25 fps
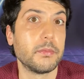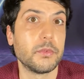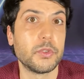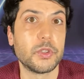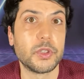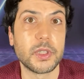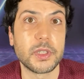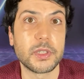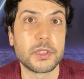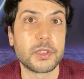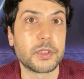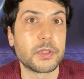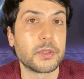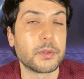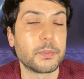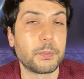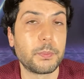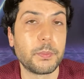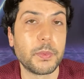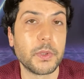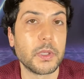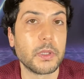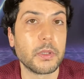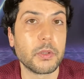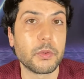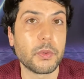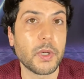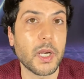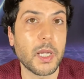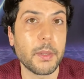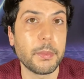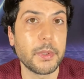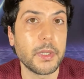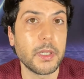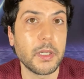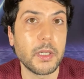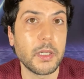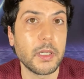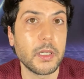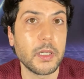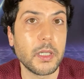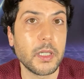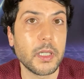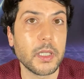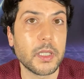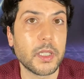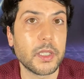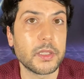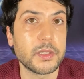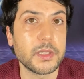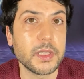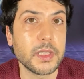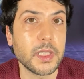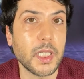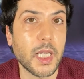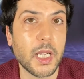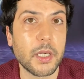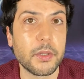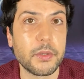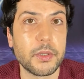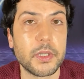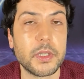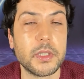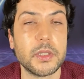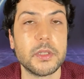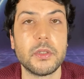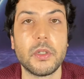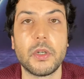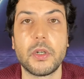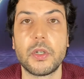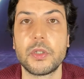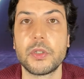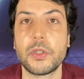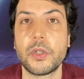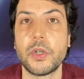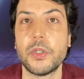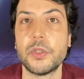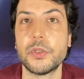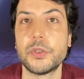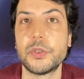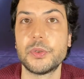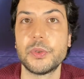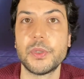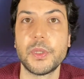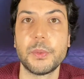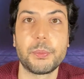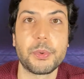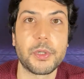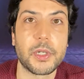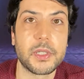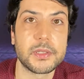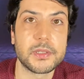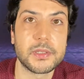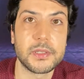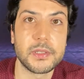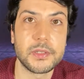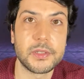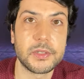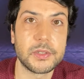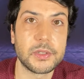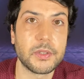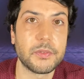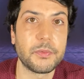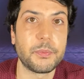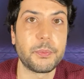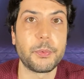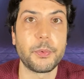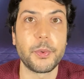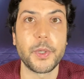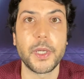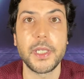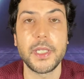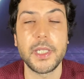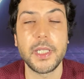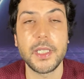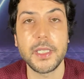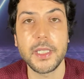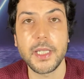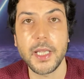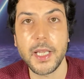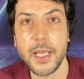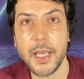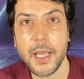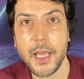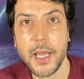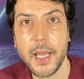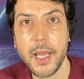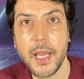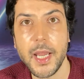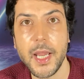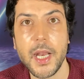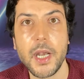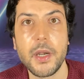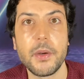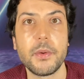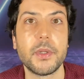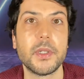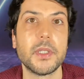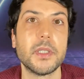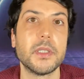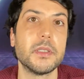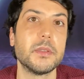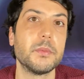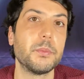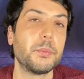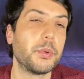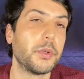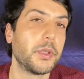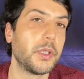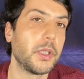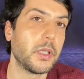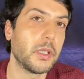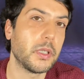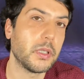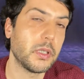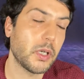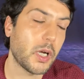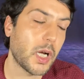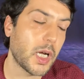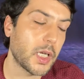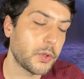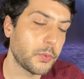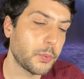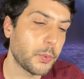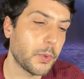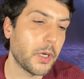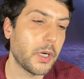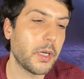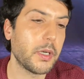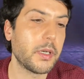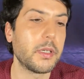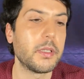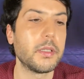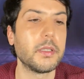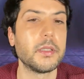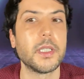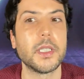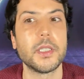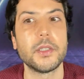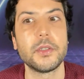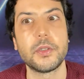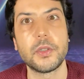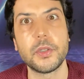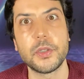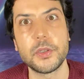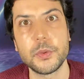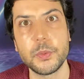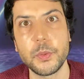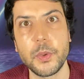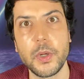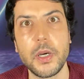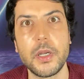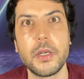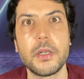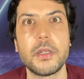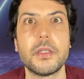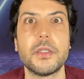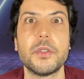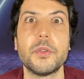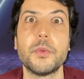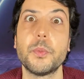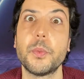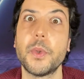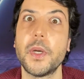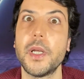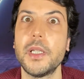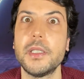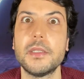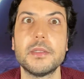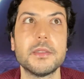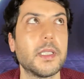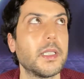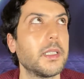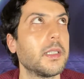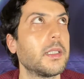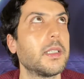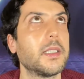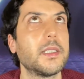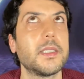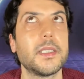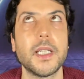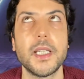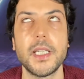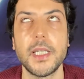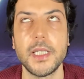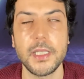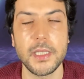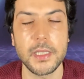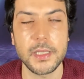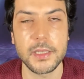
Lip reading: just grab a curling iron or go through the process of braiding the hair and put it in hot water and then cold water and wait like a day